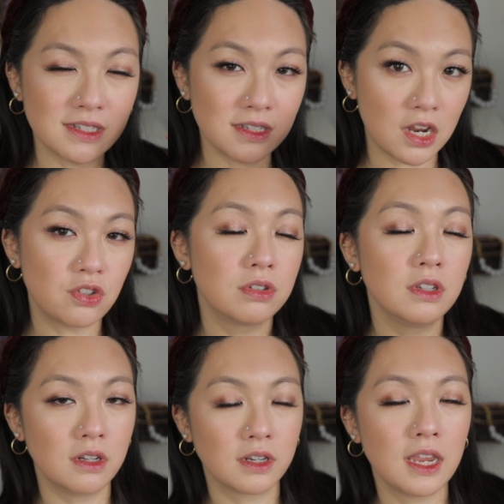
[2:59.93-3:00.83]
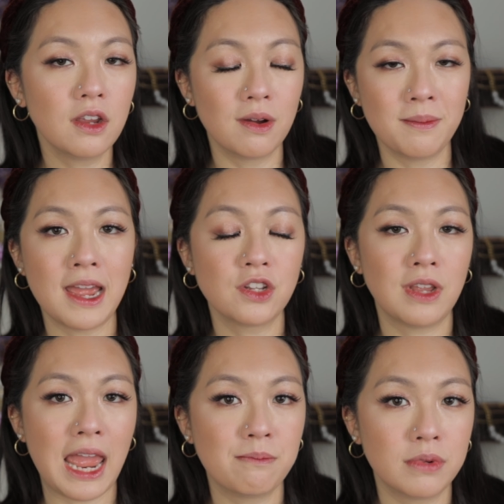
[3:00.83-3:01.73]
natural looking compared to
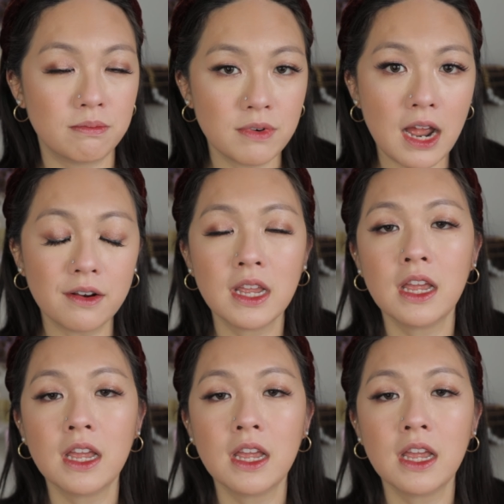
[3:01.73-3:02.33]
amber brown.